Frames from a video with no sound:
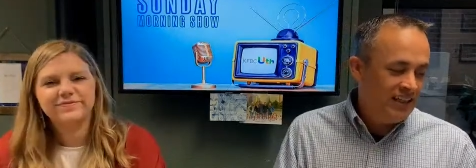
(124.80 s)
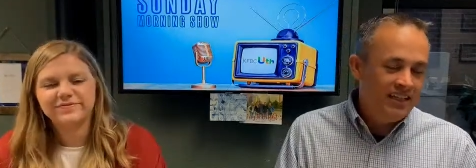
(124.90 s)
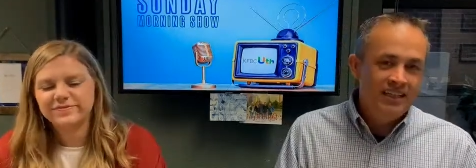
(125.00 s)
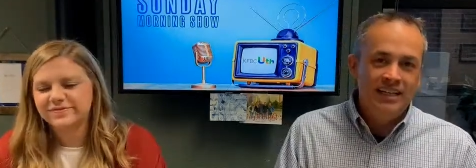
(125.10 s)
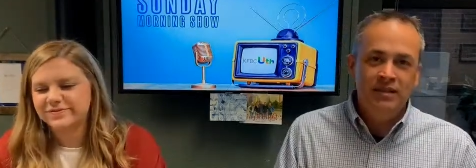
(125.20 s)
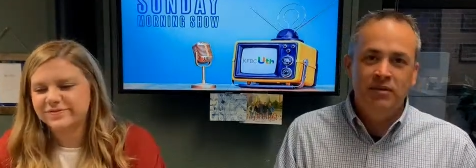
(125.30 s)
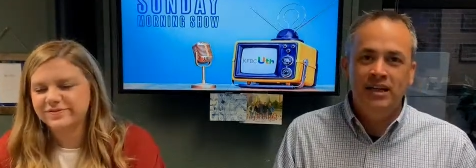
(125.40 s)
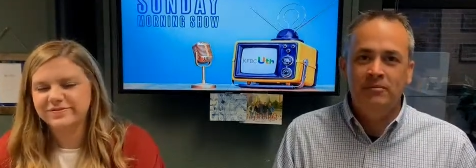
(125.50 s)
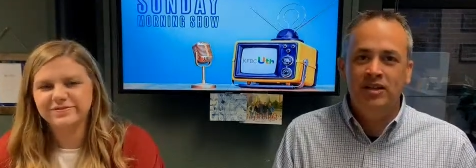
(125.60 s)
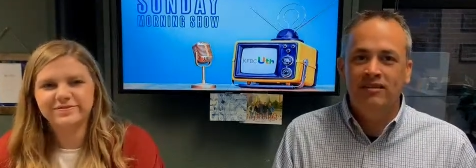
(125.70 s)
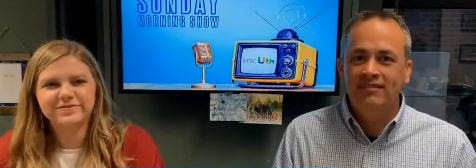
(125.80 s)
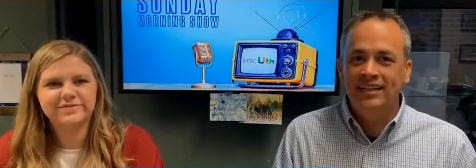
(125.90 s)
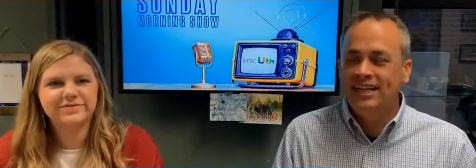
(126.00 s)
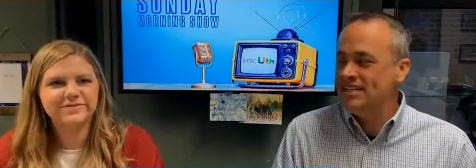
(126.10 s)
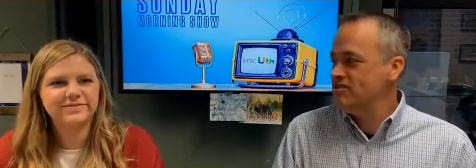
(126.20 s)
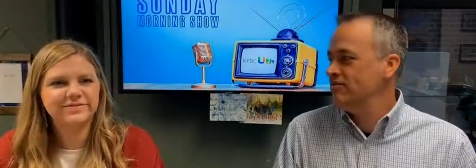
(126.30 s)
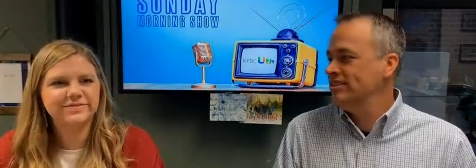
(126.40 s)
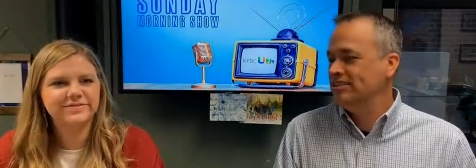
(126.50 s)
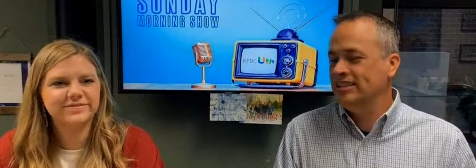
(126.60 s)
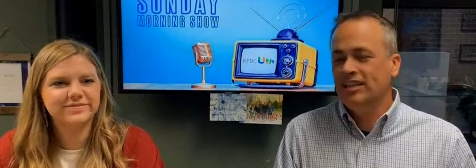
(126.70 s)
Speaker 1: Uh, anybody been on vacation
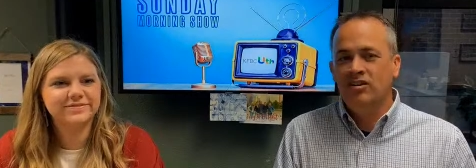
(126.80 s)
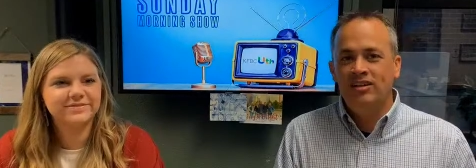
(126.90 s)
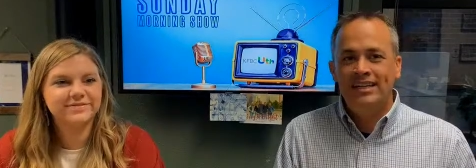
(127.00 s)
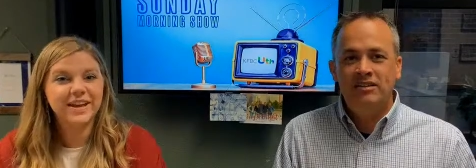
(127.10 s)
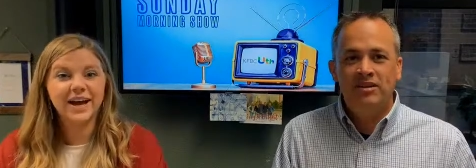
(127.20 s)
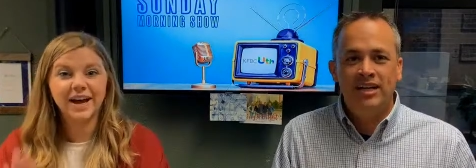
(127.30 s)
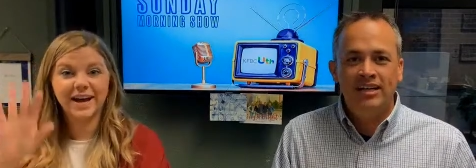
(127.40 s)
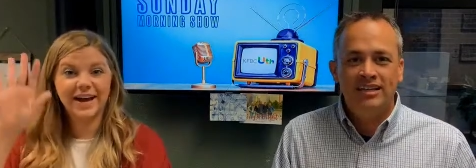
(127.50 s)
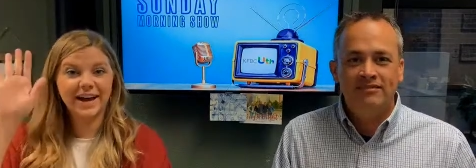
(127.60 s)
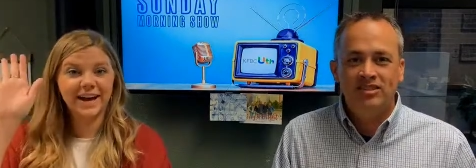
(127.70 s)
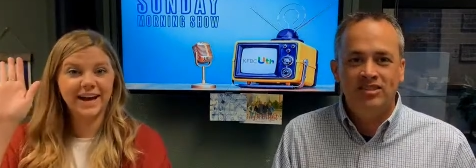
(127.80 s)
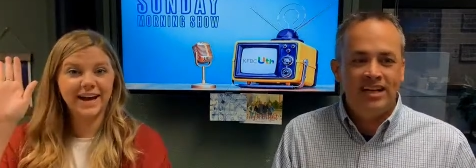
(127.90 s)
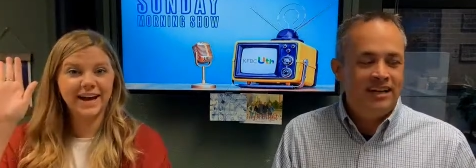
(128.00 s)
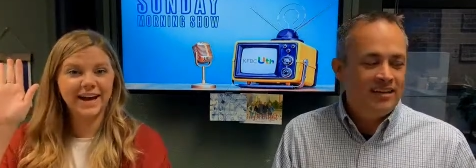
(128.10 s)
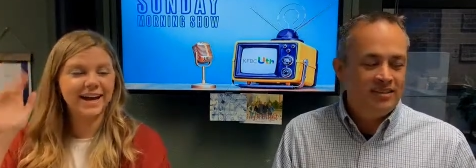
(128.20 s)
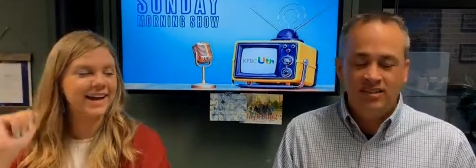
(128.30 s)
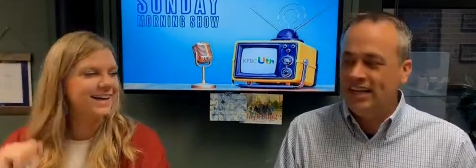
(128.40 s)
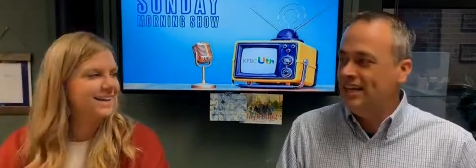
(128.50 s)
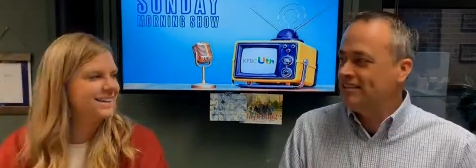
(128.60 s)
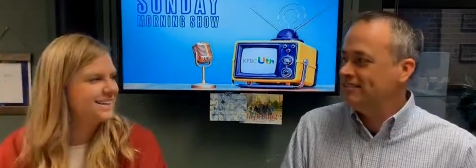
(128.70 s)
recently? Going anywhere? Give us a shout out in the
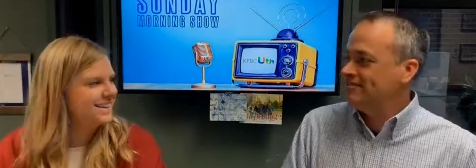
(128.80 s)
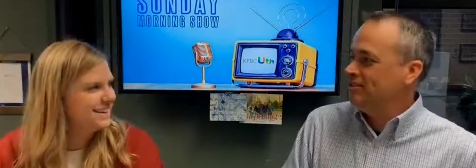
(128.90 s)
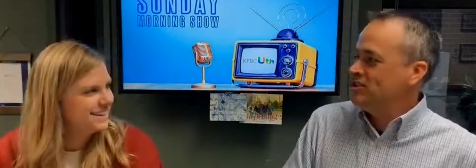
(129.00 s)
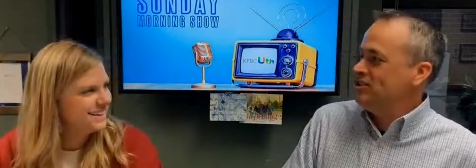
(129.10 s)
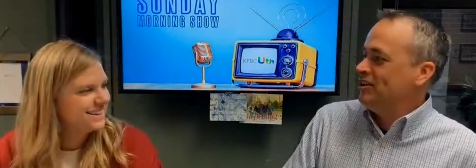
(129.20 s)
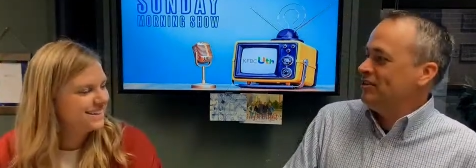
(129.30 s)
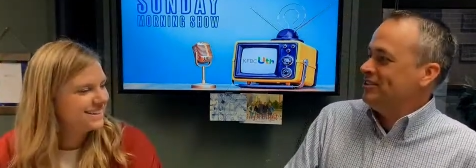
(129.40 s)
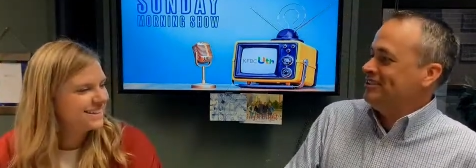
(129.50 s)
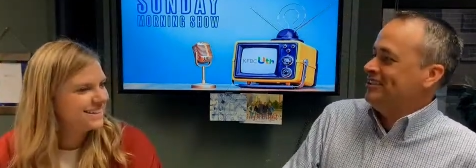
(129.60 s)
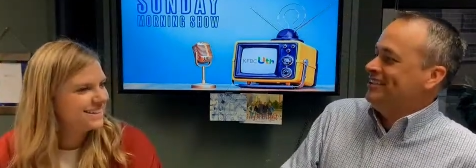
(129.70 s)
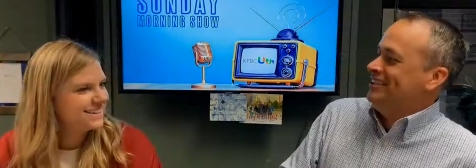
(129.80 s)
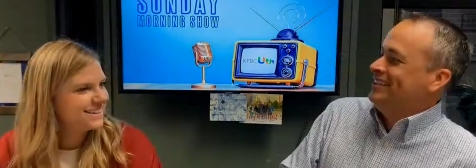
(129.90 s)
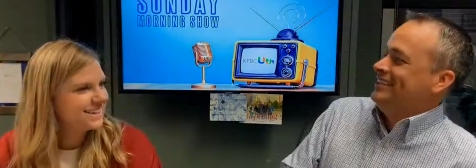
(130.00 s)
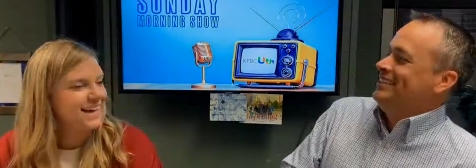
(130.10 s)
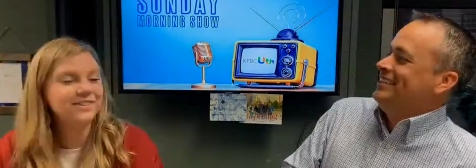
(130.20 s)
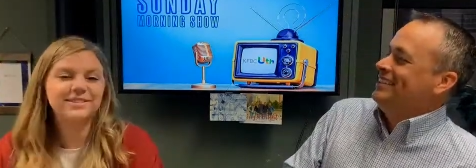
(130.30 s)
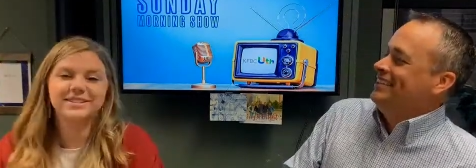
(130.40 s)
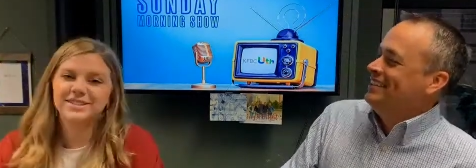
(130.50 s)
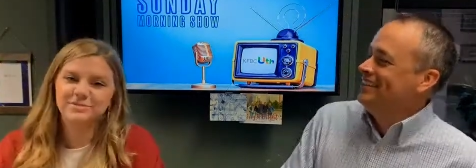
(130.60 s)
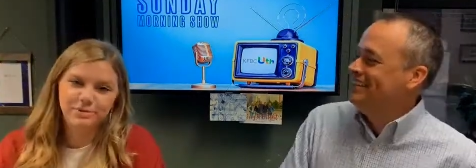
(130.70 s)
chat. Where'd you go, Kristen?
Speaker 2: I
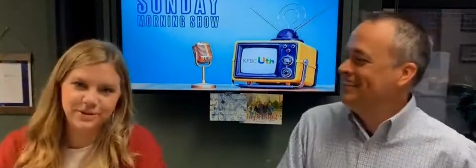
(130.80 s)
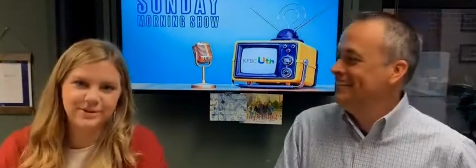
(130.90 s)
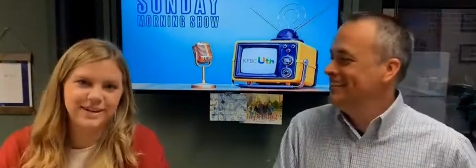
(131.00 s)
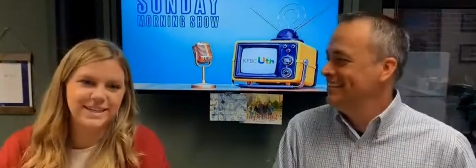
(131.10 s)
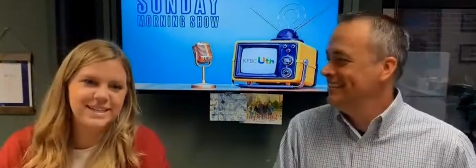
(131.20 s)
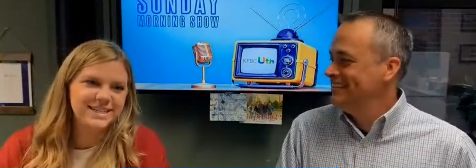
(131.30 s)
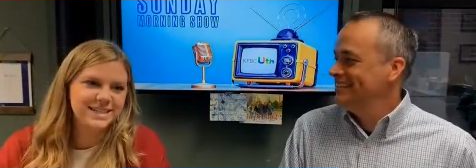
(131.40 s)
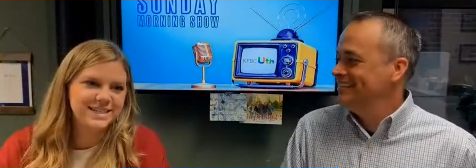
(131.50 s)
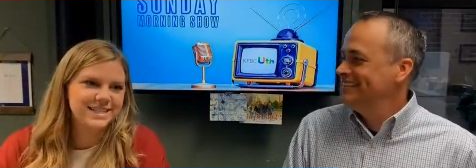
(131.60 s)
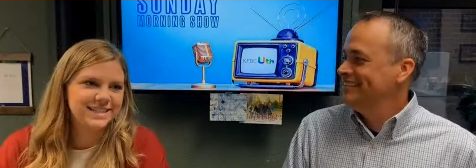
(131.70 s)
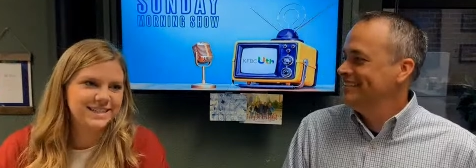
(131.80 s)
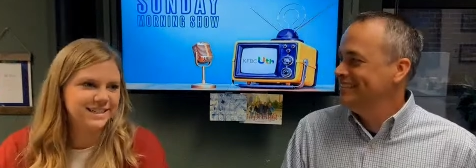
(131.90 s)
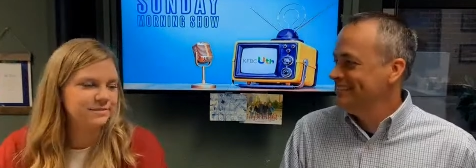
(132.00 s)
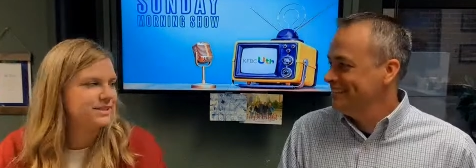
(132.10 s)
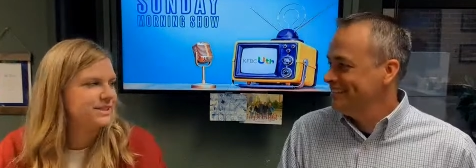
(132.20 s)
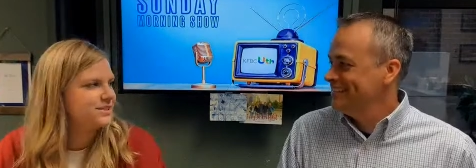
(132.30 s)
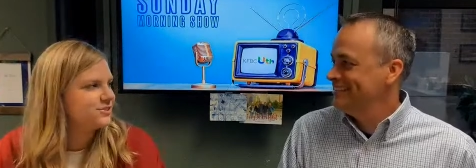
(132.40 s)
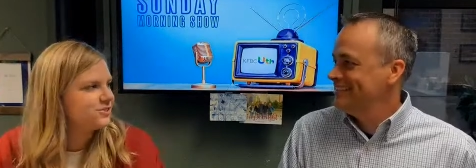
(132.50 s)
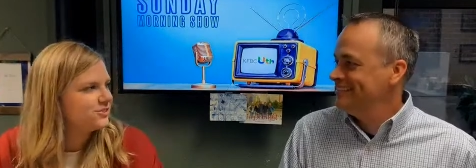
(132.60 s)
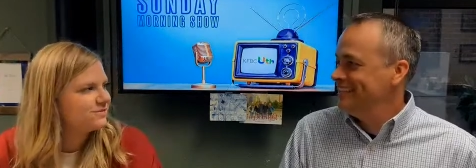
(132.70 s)
went to Port Aransas to the
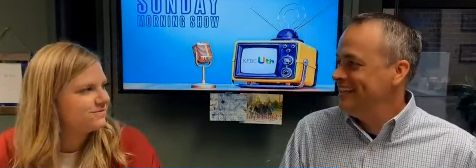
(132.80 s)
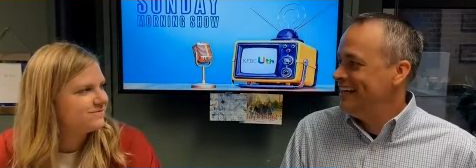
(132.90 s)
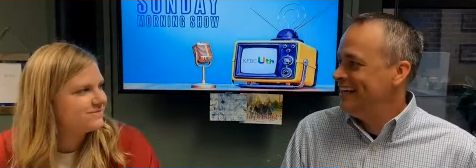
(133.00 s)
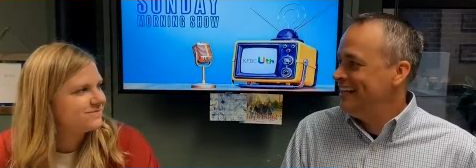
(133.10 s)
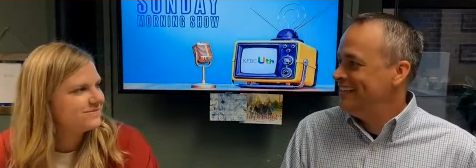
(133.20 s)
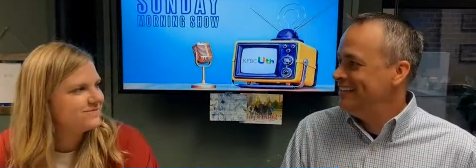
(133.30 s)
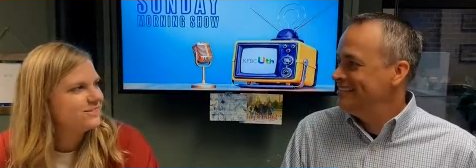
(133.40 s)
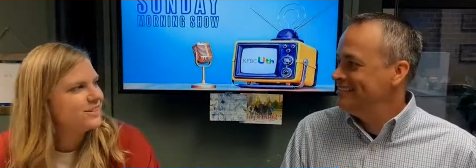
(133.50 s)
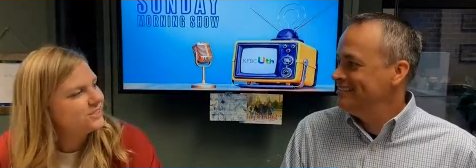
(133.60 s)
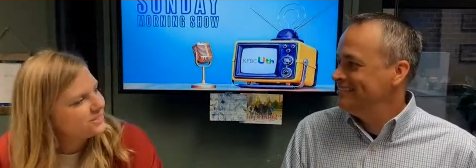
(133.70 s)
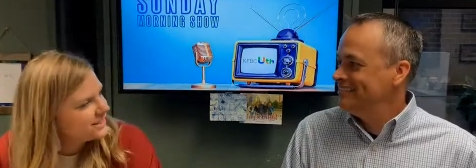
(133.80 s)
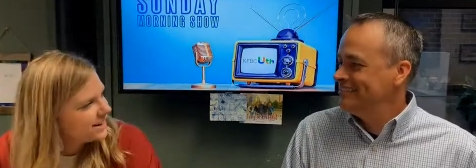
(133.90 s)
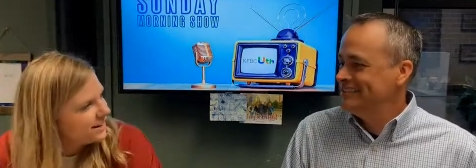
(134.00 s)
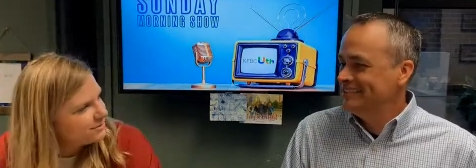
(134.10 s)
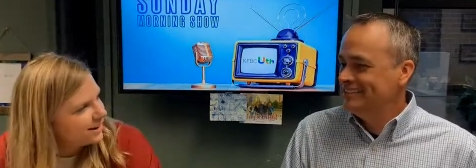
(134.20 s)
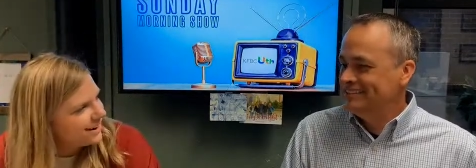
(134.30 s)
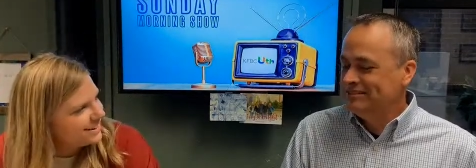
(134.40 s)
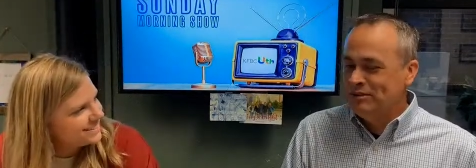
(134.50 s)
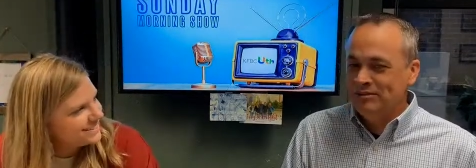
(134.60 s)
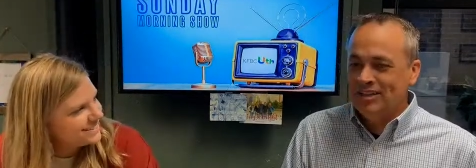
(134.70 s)
beach. Yay. Where'd you go, Brian?
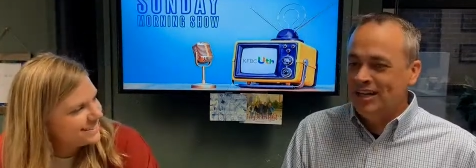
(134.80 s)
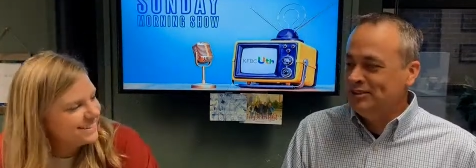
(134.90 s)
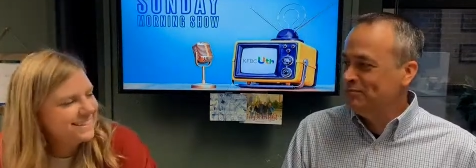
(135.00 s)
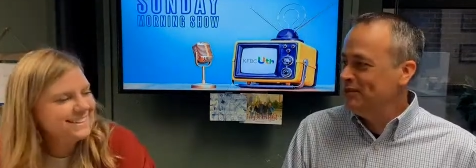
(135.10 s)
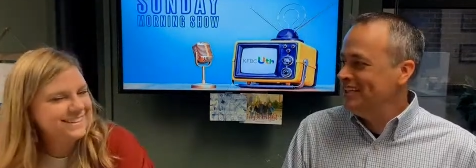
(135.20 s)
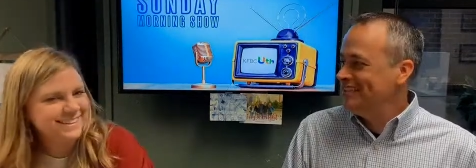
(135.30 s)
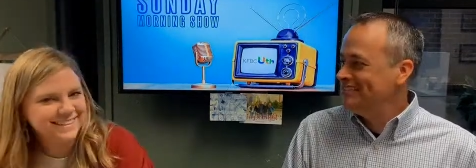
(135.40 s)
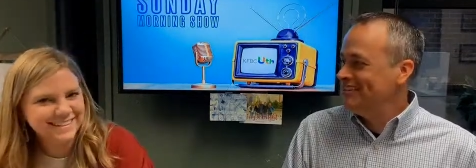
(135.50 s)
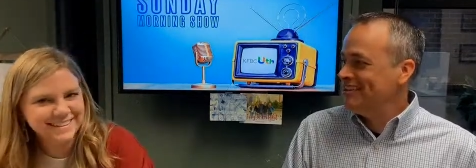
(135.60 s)
We went
Speaker 1: to Hot Springs,